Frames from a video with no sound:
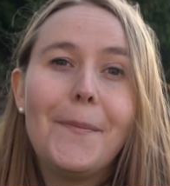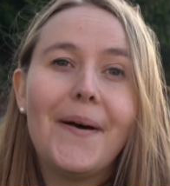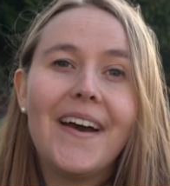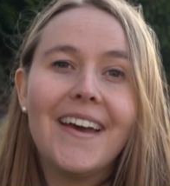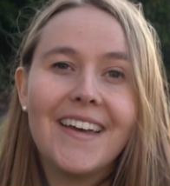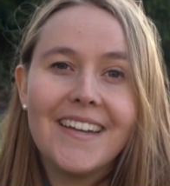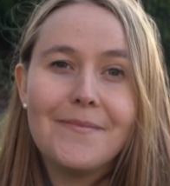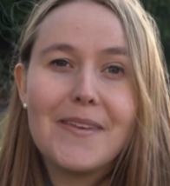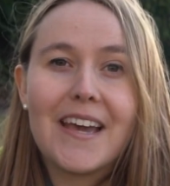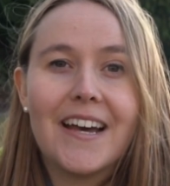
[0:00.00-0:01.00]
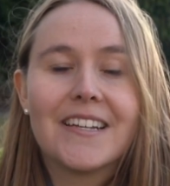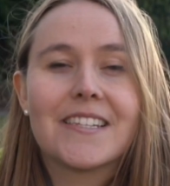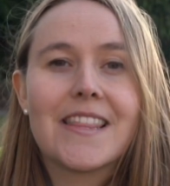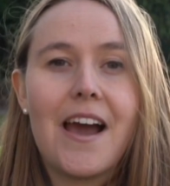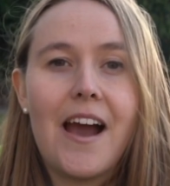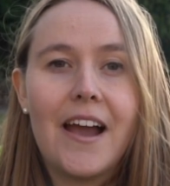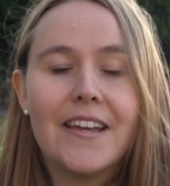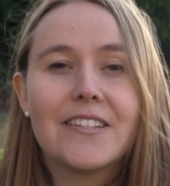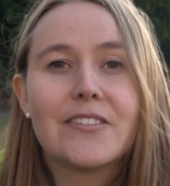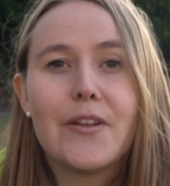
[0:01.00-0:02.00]
but because of the
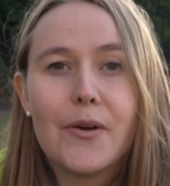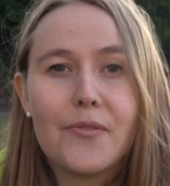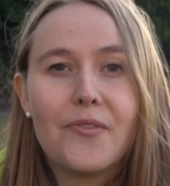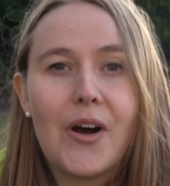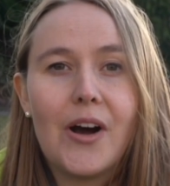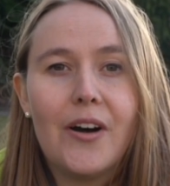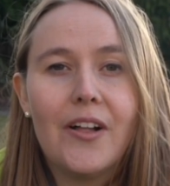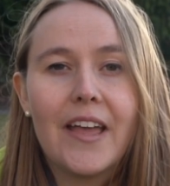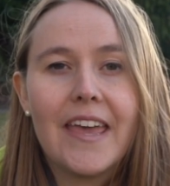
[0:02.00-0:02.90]
high snowfall